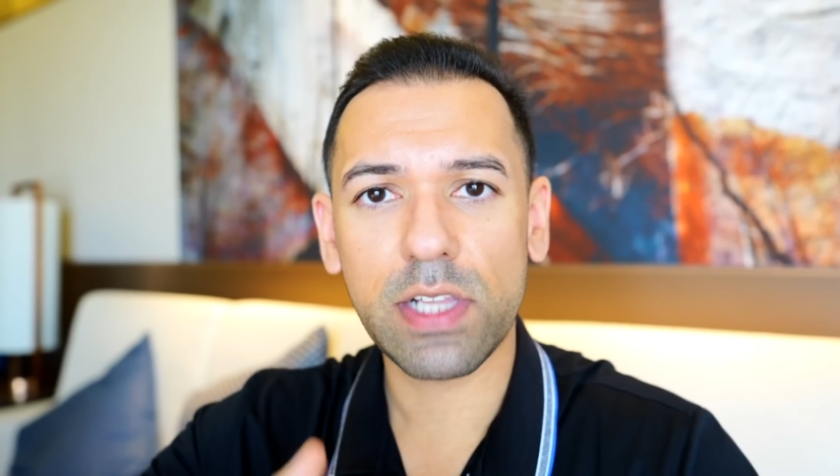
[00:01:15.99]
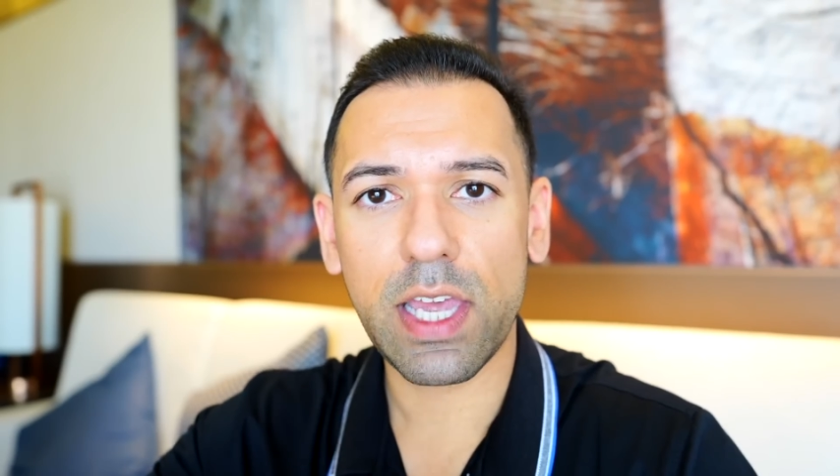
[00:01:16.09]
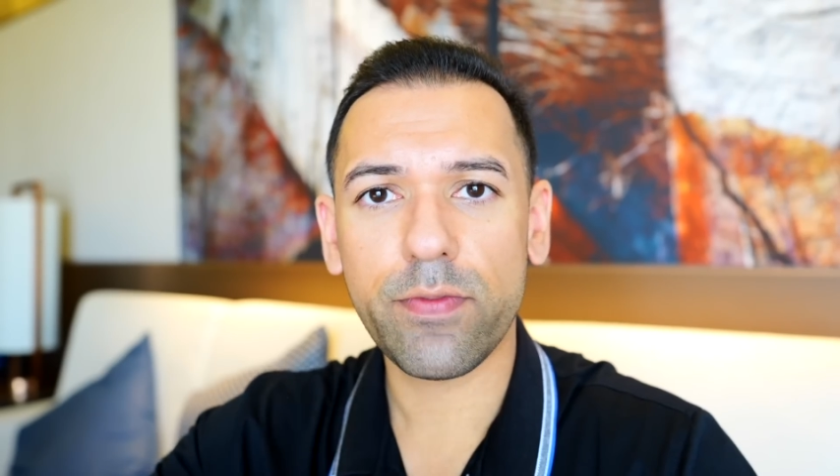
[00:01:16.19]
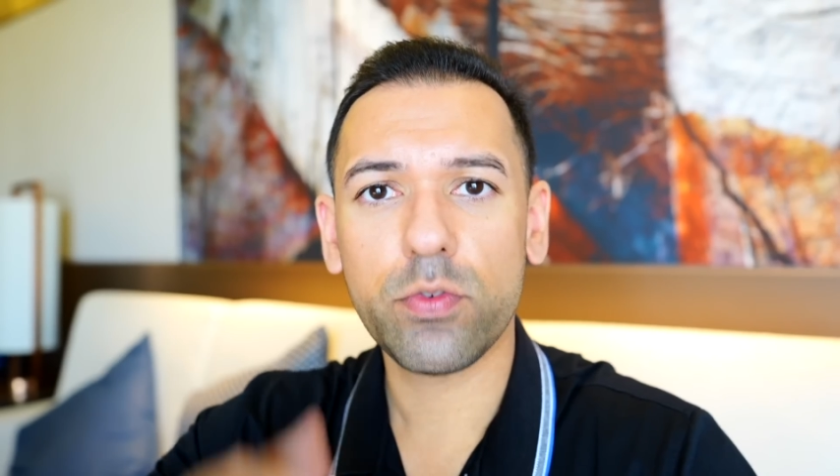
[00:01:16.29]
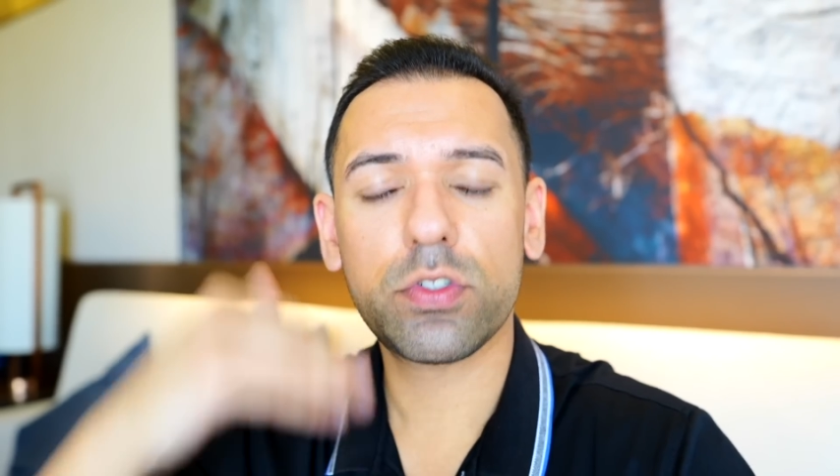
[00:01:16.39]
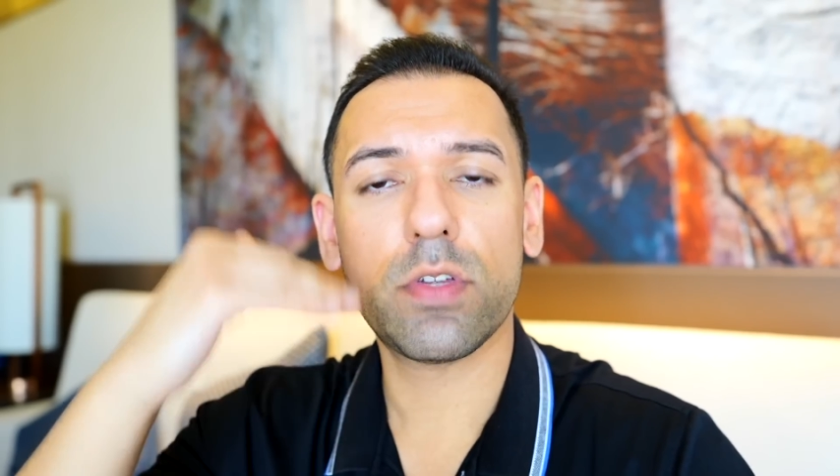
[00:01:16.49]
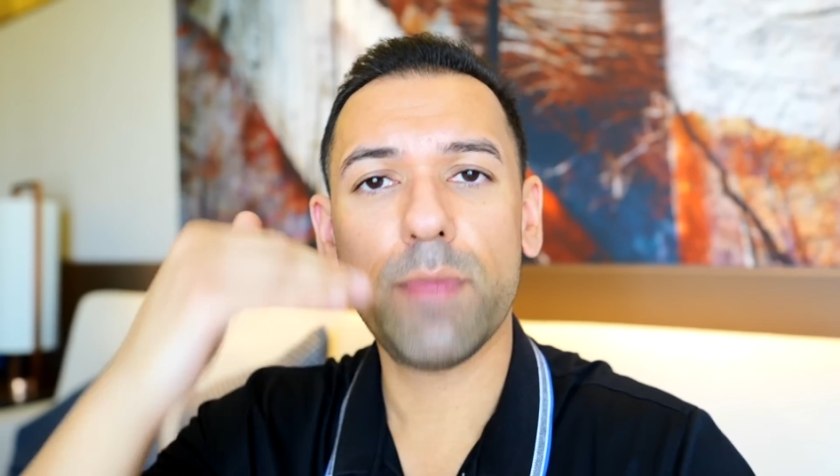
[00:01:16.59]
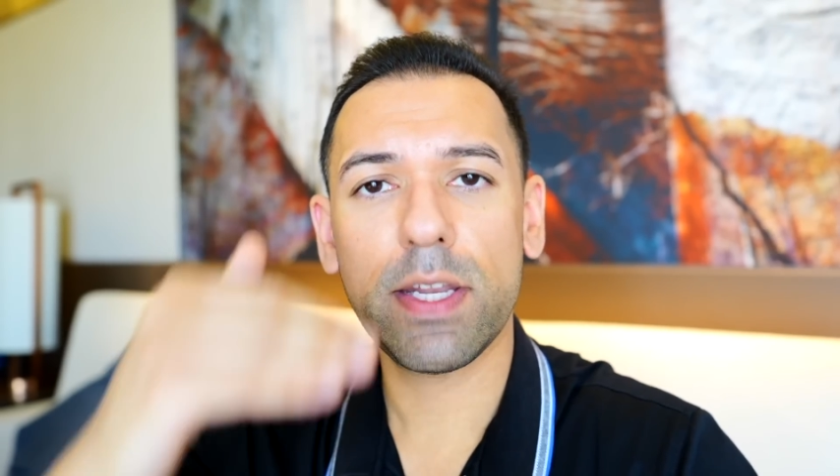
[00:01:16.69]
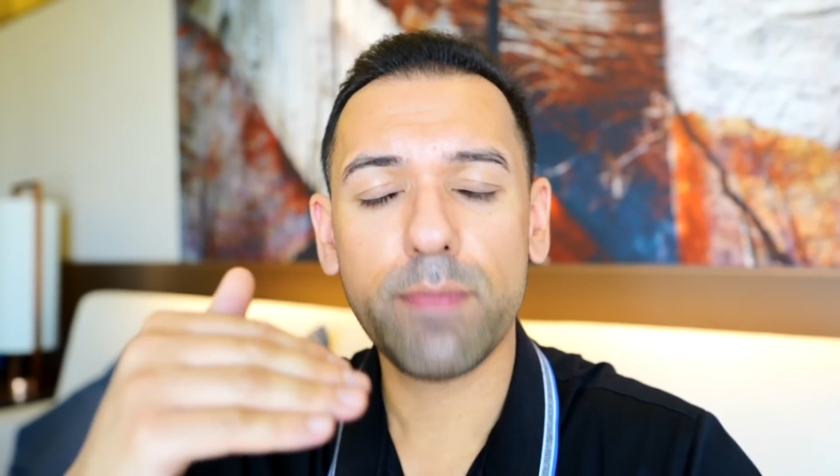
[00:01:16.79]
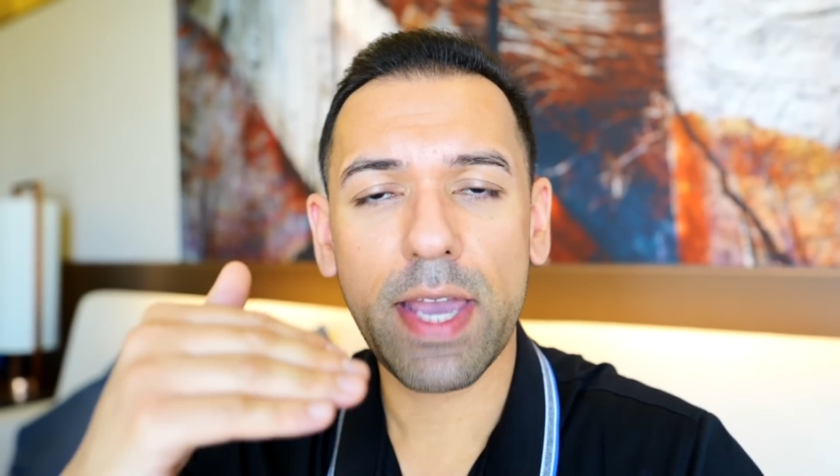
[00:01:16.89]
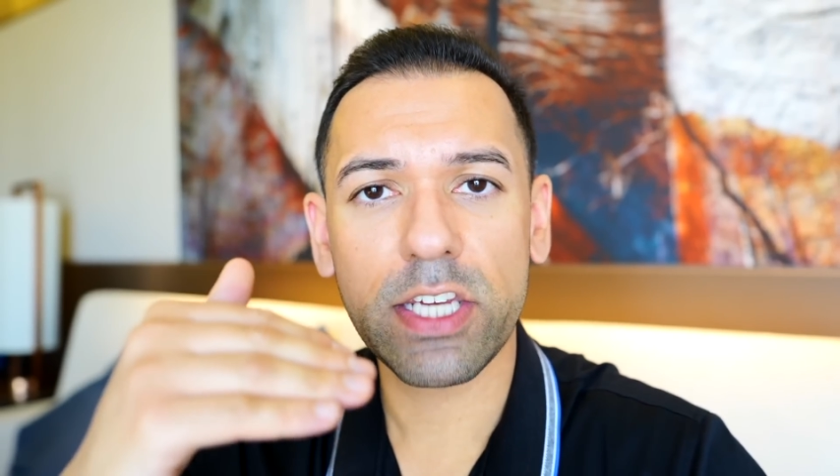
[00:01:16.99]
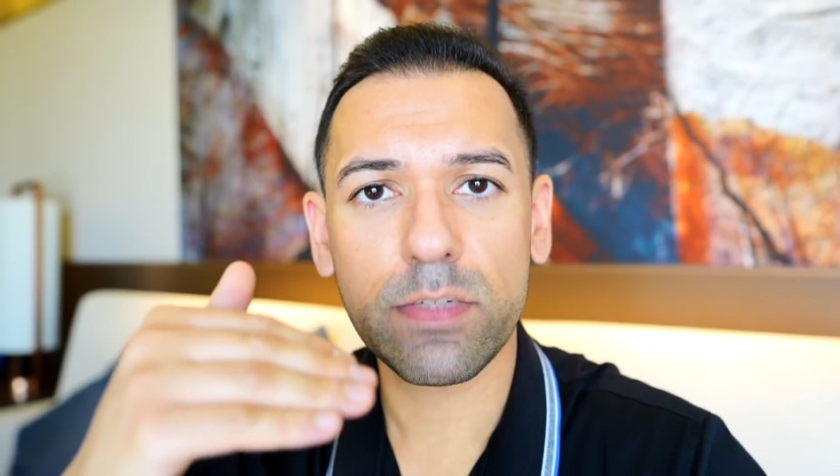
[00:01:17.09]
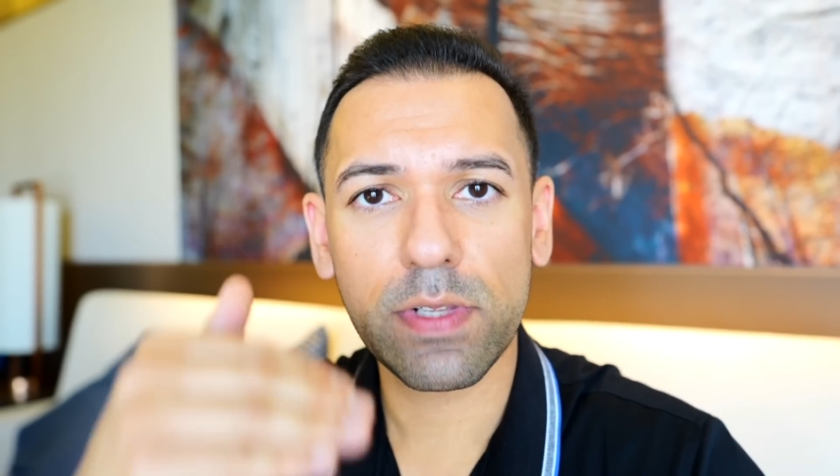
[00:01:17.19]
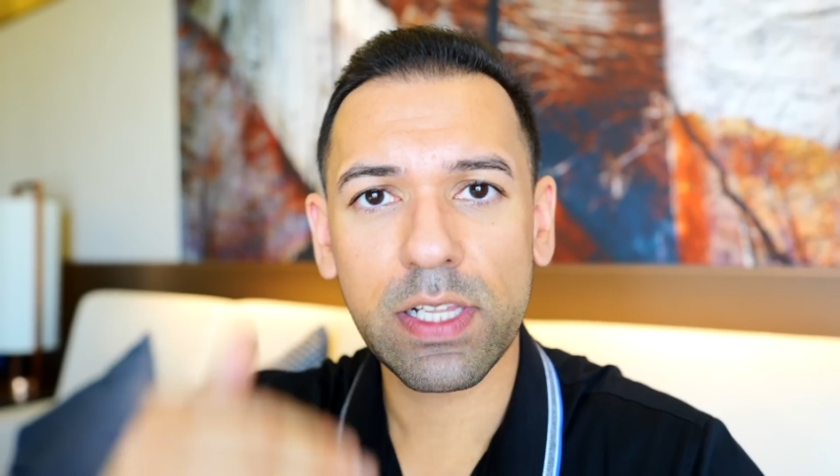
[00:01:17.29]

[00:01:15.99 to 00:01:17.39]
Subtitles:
level to mid-management